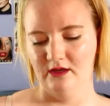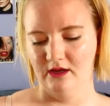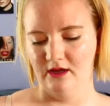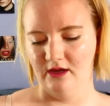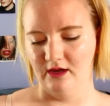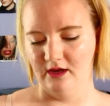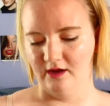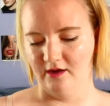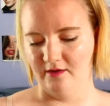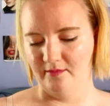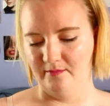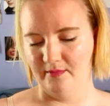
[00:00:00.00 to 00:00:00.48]

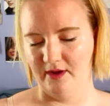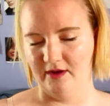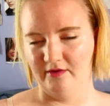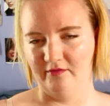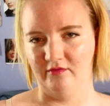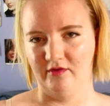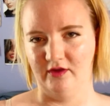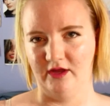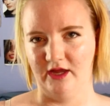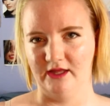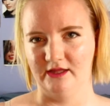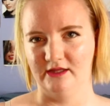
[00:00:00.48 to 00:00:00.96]

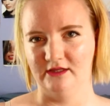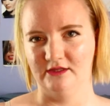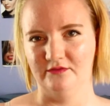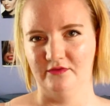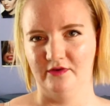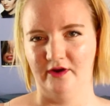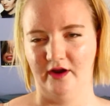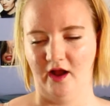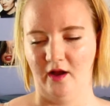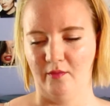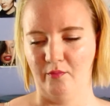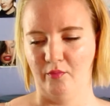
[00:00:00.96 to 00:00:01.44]
I've only had this
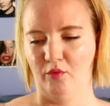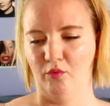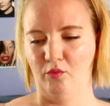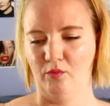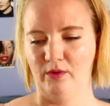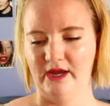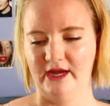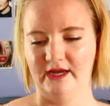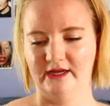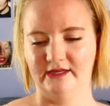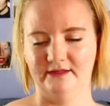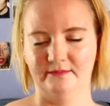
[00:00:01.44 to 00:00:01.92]
for a couple
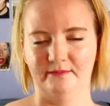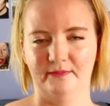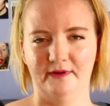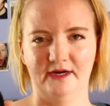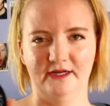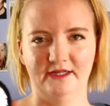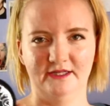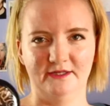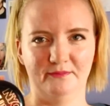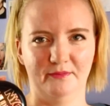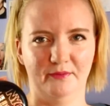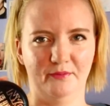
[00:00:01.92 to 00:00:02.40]
weeks, but
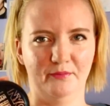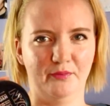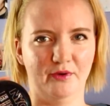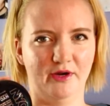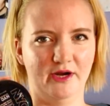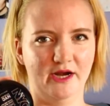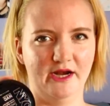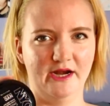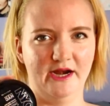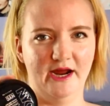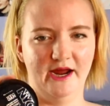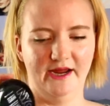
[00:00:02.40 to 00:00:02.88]
it's been
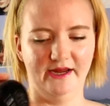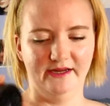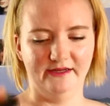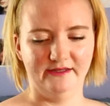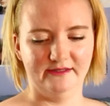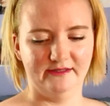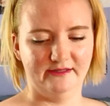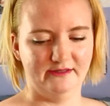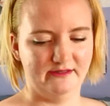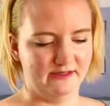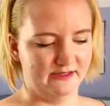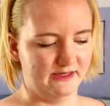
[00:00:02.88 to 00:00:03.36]
pretty
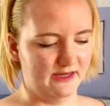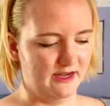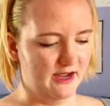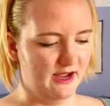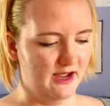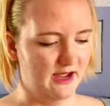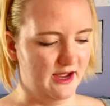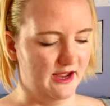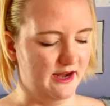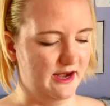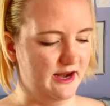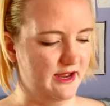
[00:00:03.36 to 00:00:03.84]
nice.
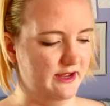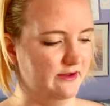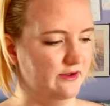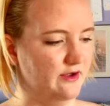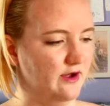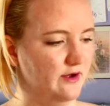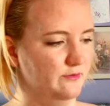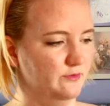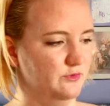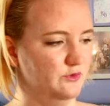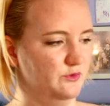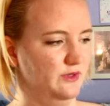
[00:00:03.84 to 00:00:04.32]
It
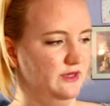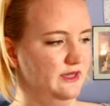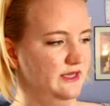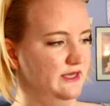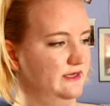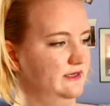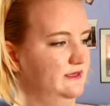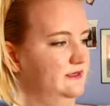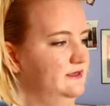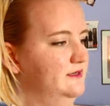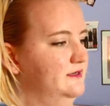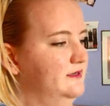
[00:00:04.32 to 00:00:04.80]
comes with
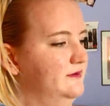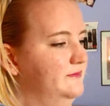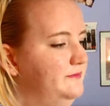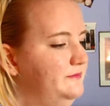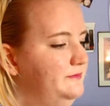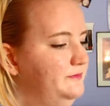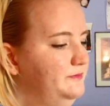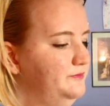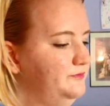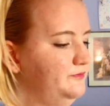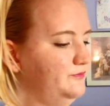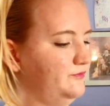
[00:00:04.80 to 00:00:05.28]
this
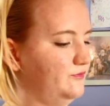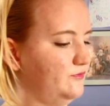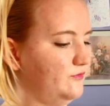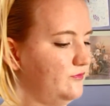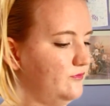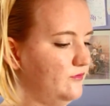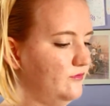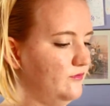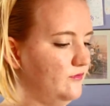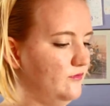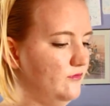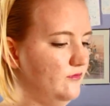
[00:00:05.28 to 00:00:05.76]

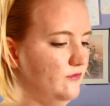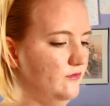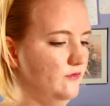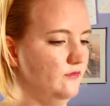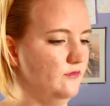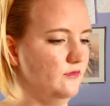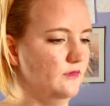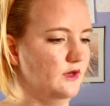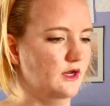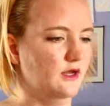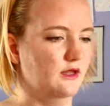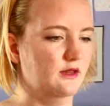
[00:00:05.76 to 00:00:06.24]

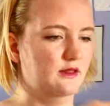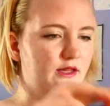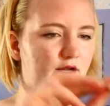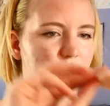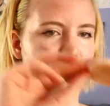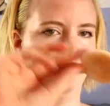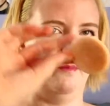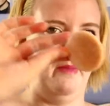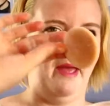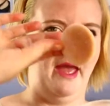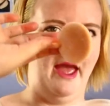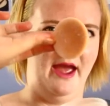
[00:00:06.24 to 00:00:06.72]

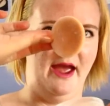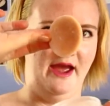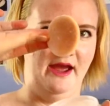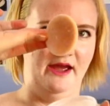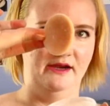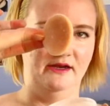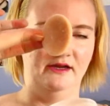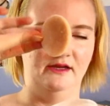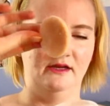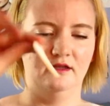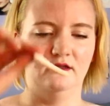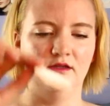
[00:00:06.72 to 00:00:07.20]
little
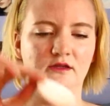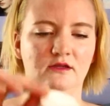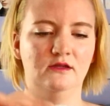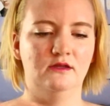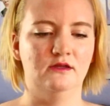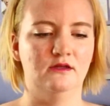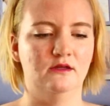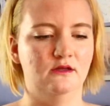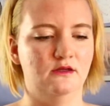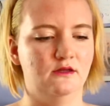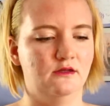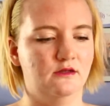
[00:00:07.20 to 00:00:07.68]
pad,
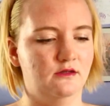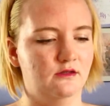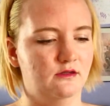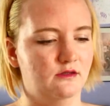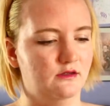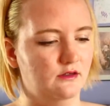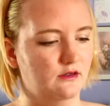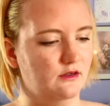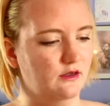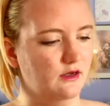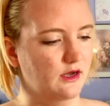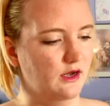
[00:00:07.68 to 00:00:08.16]

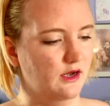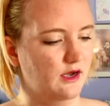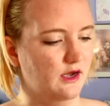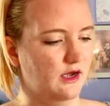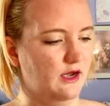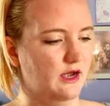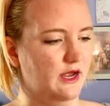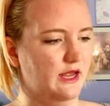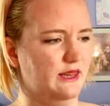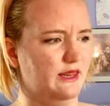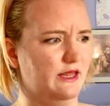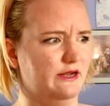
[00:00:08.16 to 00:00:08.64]

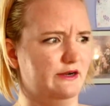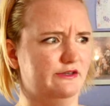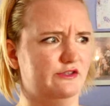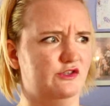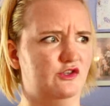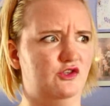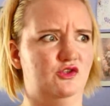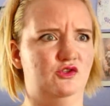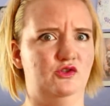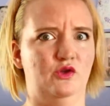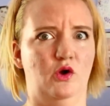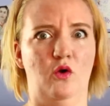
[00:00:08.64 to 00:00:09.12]
and there's
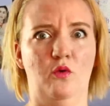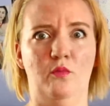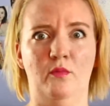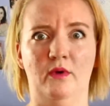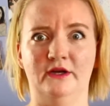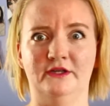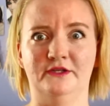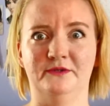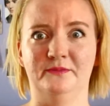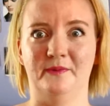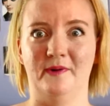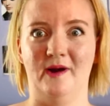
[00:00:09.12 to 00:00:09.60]
so
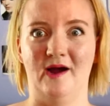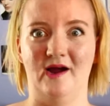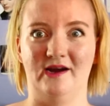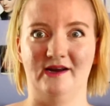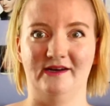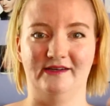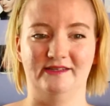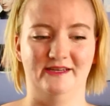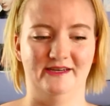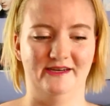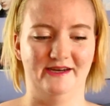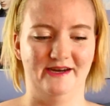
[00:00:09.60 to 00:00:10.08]
much
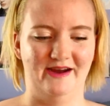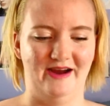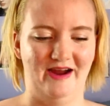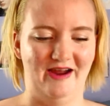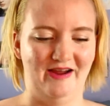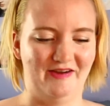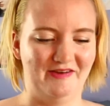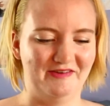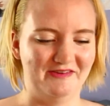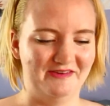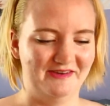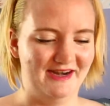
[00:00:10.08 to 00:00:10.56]
product in here.
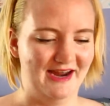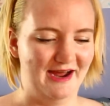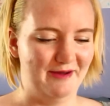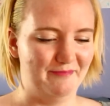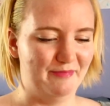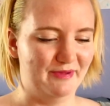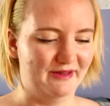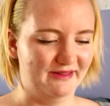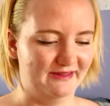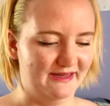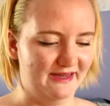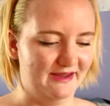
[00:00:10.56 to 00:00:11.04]
I could
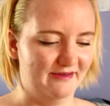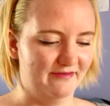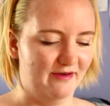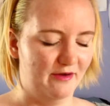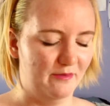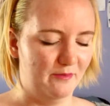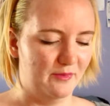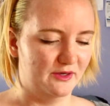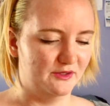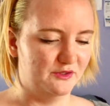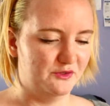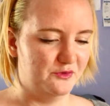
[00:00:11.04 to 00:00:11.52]
not believe
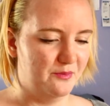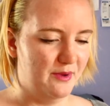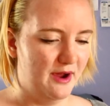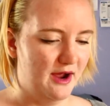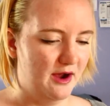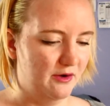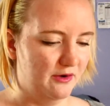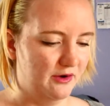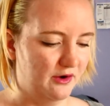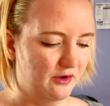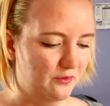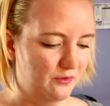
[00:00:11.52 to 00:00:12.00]
how much
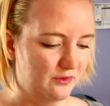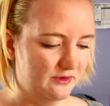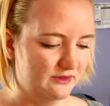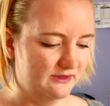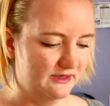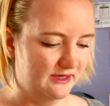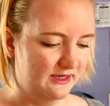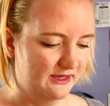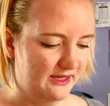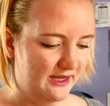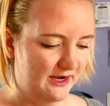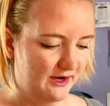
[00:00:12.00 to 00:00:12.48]
powder
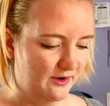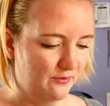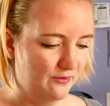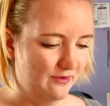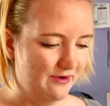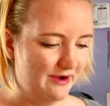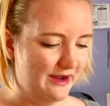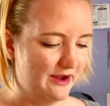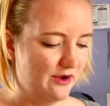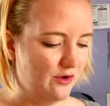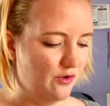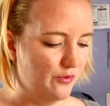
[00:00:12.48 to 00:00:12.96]
was in there
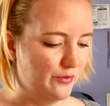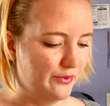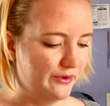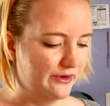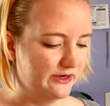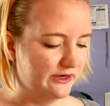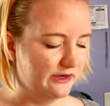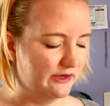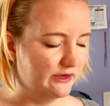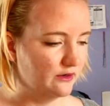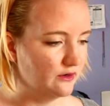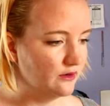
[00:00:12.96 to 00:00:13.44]
when I
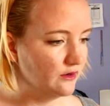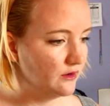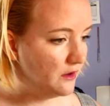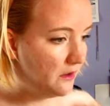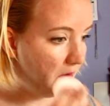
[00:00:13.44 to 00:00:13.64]
opened it.